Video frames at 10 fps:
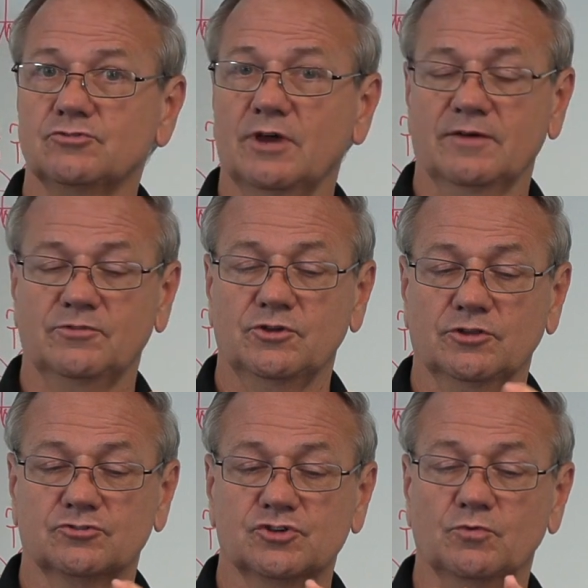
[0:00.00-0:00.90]
you have the
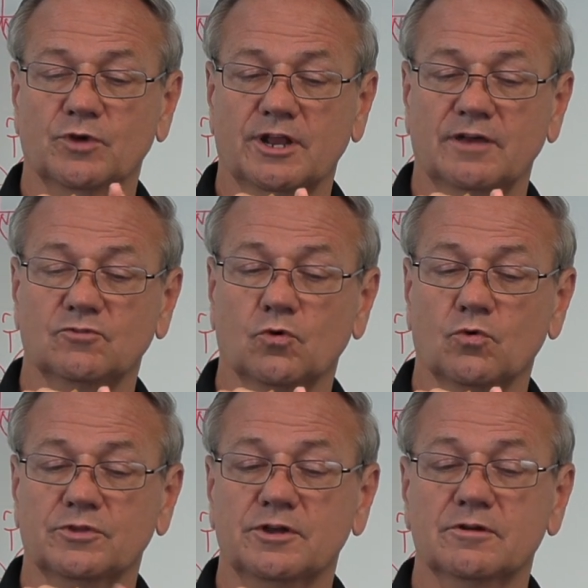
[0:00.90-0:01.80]
other. So we're going to have
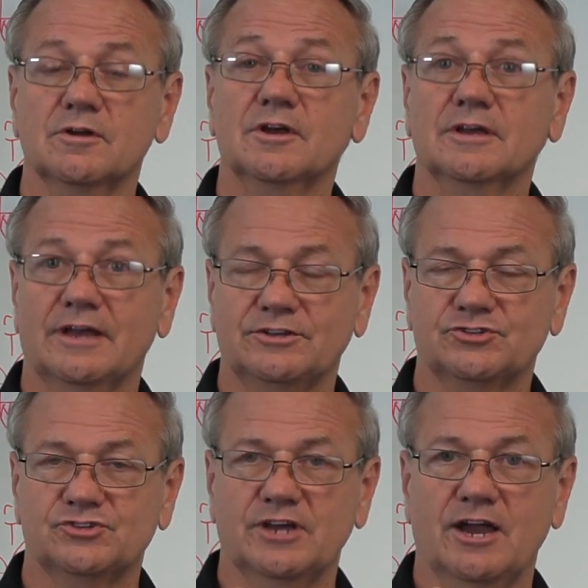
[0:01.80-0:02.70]
north here and
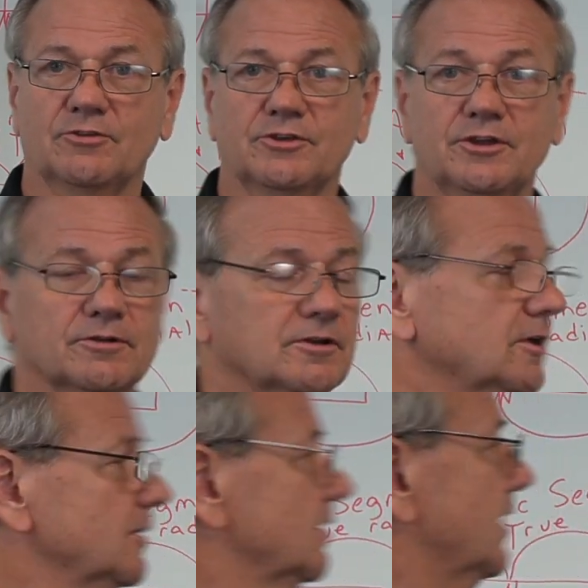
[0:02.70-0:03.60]
south here.
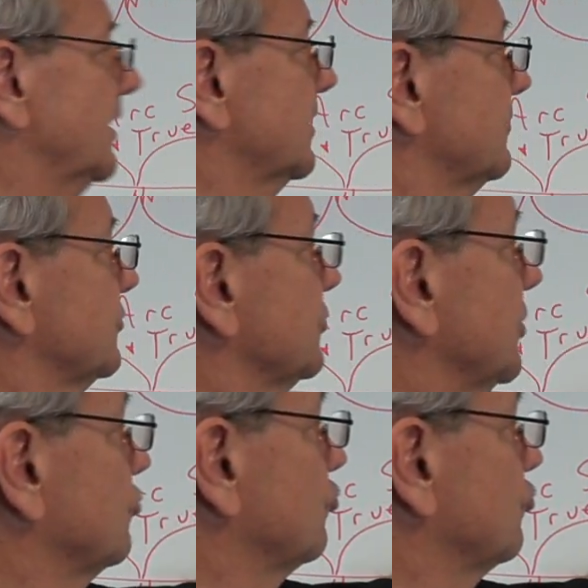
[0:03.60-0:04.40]
That gives us a